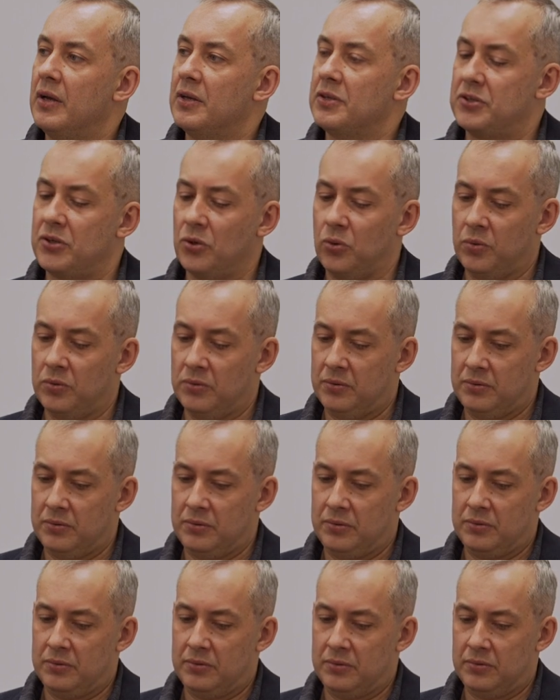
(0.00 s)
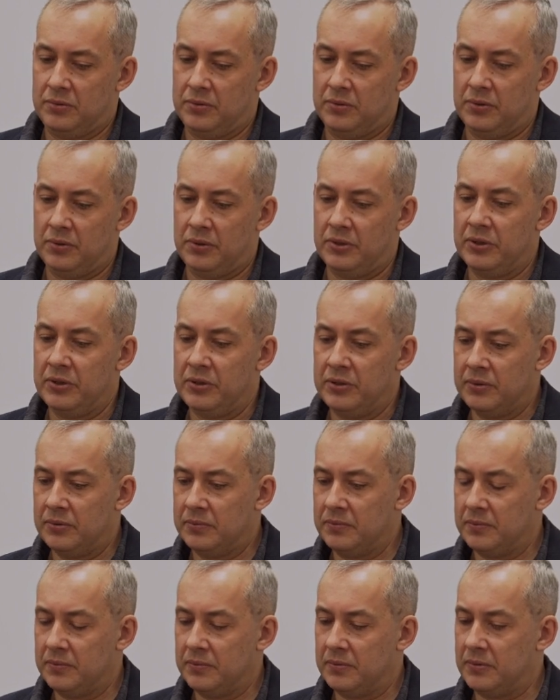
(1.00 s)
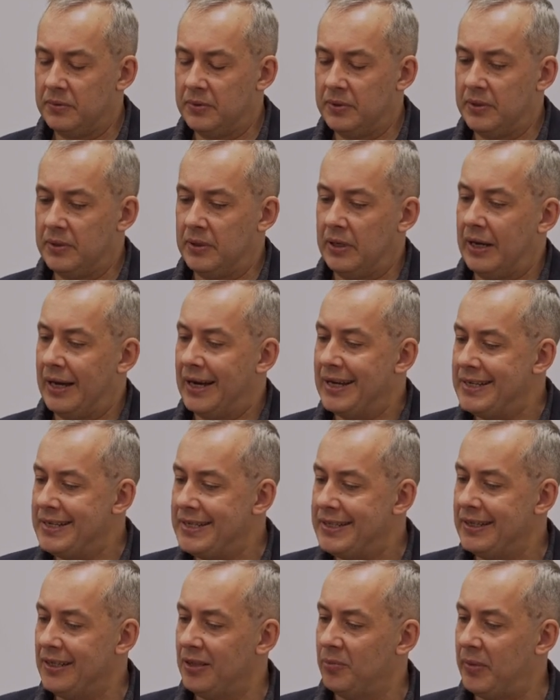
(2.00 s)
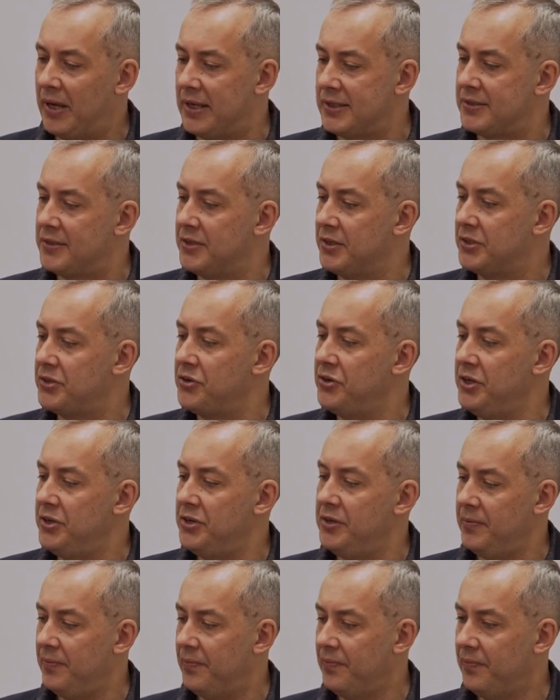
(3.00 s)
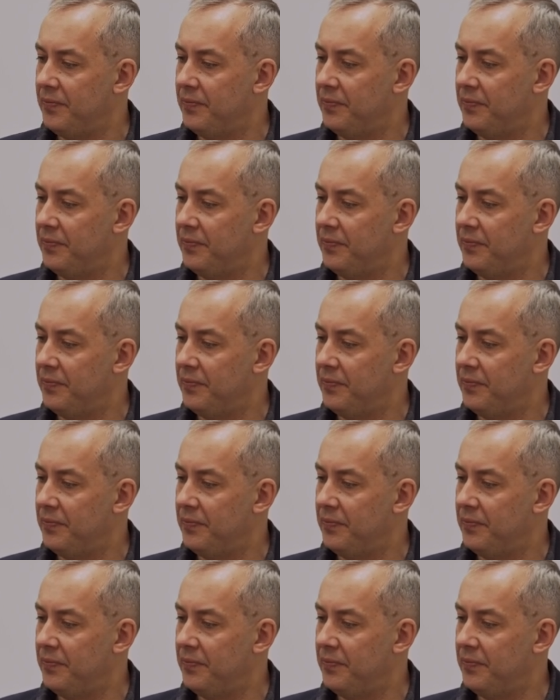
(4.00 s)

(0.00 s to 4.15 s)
So mm, uh, until Maastricht Treaty,